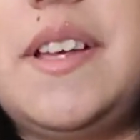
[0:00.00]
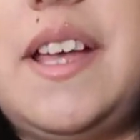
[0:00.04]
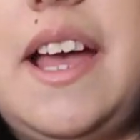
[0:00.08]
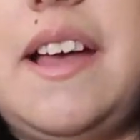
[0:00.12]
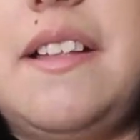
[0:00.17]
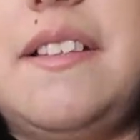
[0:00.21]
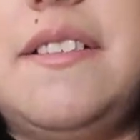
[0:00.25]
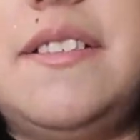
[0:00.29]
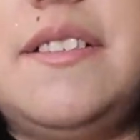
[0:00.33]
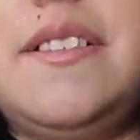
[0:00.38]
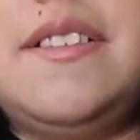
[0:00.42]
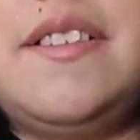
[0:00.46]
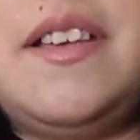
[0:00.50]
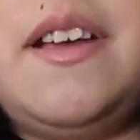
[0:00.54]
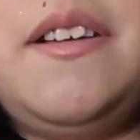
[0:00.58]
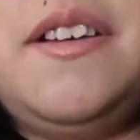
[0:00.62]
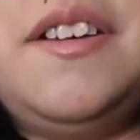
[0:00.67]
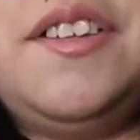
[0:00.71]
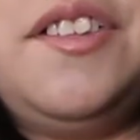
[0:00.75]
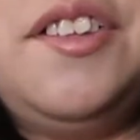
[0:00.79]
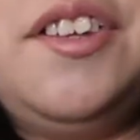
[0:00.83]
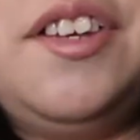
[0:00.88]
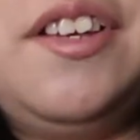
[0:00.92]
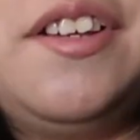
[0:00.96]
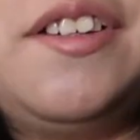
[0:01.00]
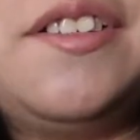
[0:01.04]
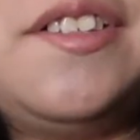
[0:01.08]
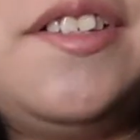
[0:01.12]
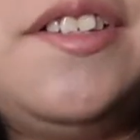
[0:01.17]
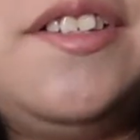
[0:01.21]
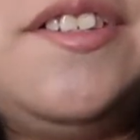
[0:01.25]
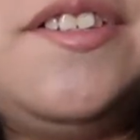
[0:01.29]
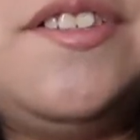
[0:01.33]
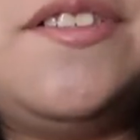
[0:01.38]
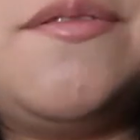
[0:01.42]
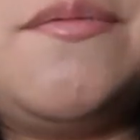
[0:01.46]
yeah, this is how it looks.
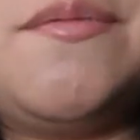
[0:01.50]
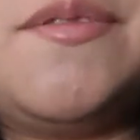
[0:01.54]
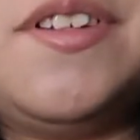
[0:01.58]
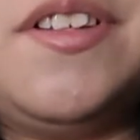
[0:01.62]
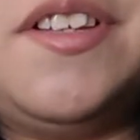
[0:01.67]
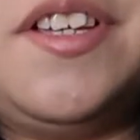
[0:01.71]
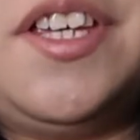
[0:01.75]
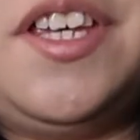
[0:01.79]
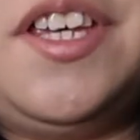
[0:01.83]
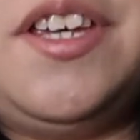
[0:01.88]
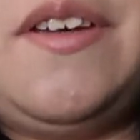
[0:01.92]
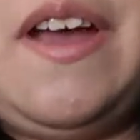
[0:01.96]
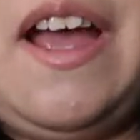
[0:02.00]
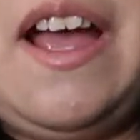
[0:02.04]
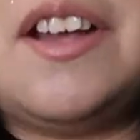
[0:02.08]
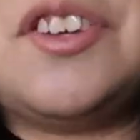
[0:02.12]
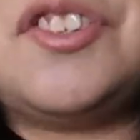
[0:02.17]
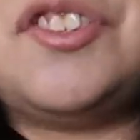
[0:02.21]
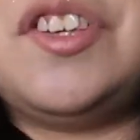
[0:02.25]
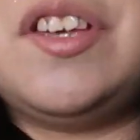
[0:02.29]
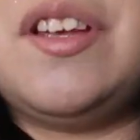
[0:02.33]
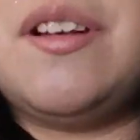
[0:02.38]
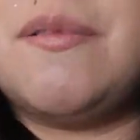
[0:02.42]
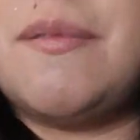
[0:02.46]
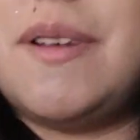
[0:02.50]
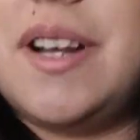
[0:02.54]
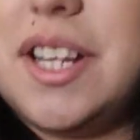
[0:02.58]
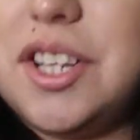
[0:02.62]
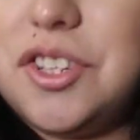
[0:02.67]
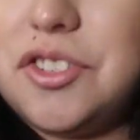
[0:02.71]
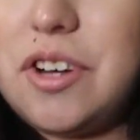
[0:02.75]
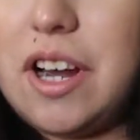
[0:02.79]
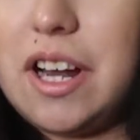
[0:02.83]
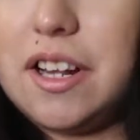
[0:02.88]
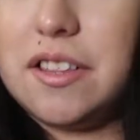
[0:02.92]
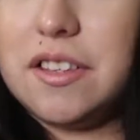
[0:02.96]
This is really cute. I actually already
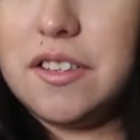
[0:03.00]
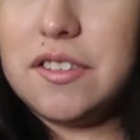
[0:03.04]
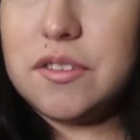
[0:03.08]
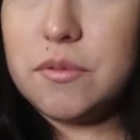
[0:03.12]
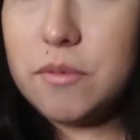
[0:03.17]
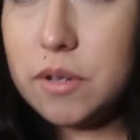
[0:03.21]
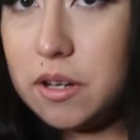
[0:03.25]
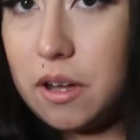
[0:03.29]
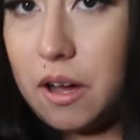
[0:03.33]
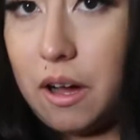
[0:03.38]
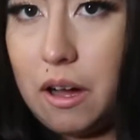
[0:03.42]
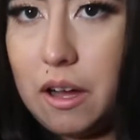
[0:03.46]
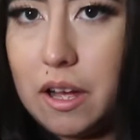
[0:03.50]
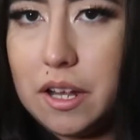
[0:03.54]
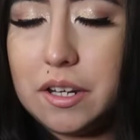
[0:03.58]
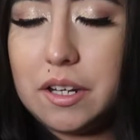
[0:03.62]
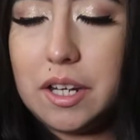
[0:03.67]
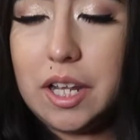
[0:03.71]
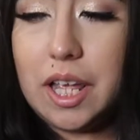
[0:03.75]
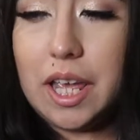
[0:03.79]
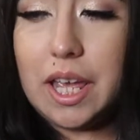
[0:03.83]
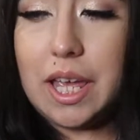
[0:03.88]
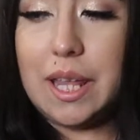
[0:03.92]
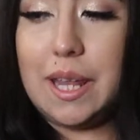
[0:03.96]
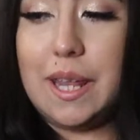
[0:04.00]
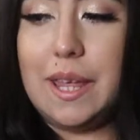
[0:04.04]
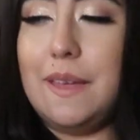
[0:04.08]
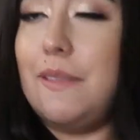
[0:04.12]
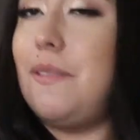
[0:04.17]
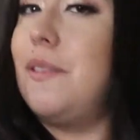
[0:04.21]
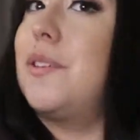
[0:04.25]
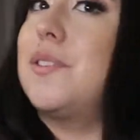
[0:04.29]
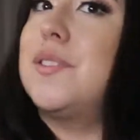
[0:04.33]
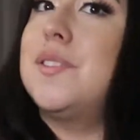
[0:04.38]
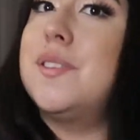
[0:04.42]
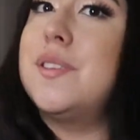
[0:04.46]
tried this one on and it
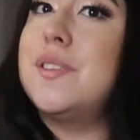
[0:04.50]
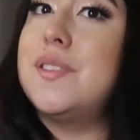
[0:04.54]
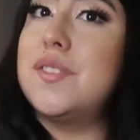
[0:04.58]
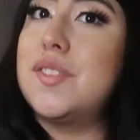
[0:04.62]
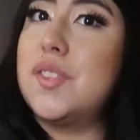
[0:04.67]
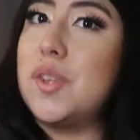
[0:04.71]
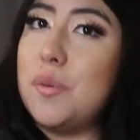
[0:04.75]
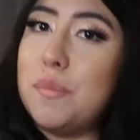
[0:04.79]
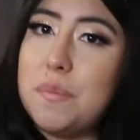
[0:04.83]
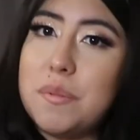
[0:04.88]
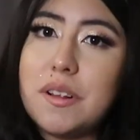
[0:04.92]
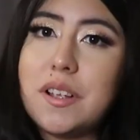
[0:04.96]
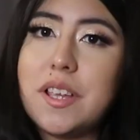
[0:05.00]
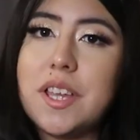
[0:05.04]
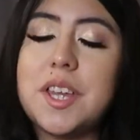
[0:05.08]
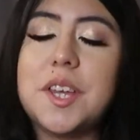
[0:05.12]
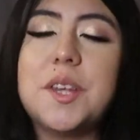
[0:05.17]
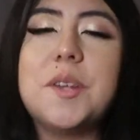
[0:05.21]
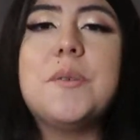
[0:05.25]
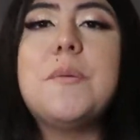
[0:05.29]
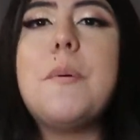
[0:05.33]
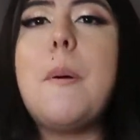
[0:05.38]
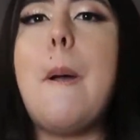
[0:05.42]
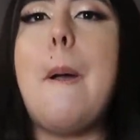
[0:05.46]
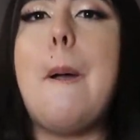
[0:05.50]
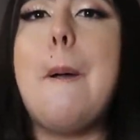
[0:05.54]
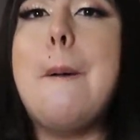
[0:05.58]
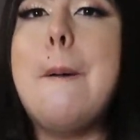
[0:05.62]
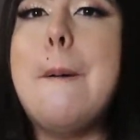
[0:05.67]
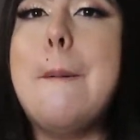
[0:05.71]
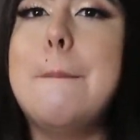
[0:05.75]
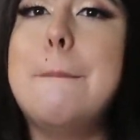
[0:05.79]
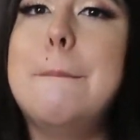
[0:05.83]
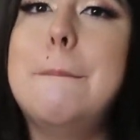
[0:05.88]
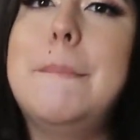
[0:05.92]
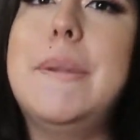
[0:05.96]
looks super cute.
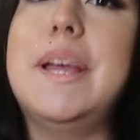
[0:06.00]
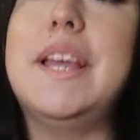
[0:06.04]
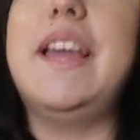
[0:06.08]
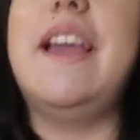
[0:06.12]
But